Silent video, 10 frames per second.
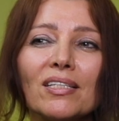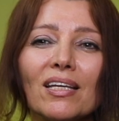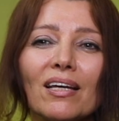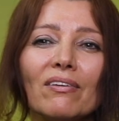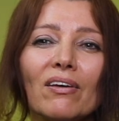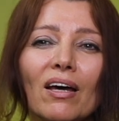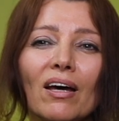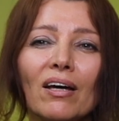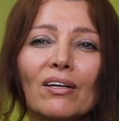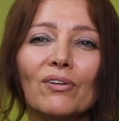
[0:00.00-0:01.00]
said,
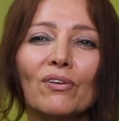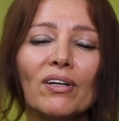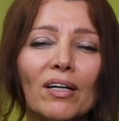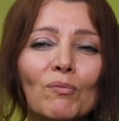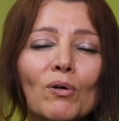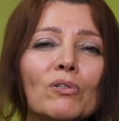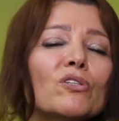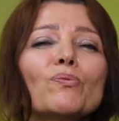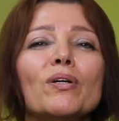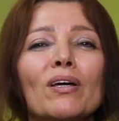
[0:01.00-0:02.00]
you know, there are
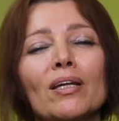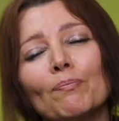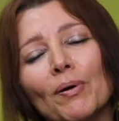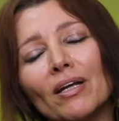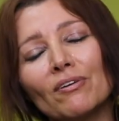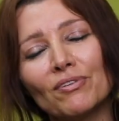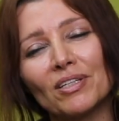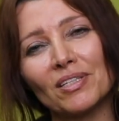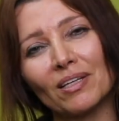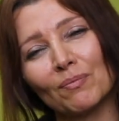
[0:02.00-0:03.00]
moments when, and I'm
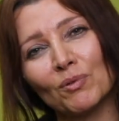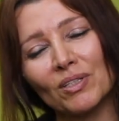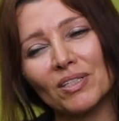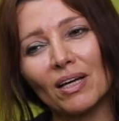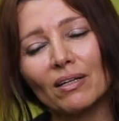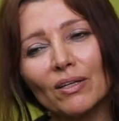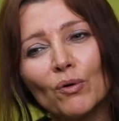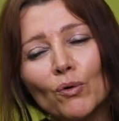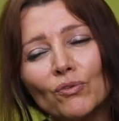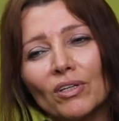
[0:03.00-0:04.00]
paraphrasing, I'm not exactly
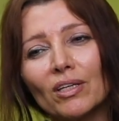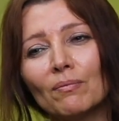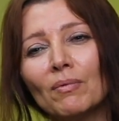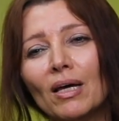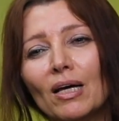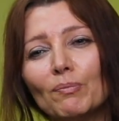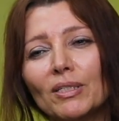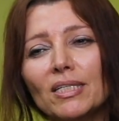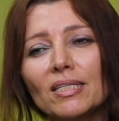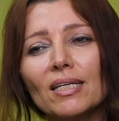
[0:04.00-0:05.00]
quoting him,
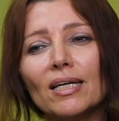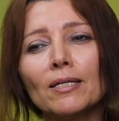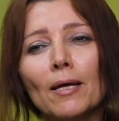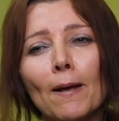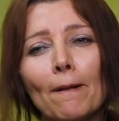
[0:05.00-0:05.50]
but he said,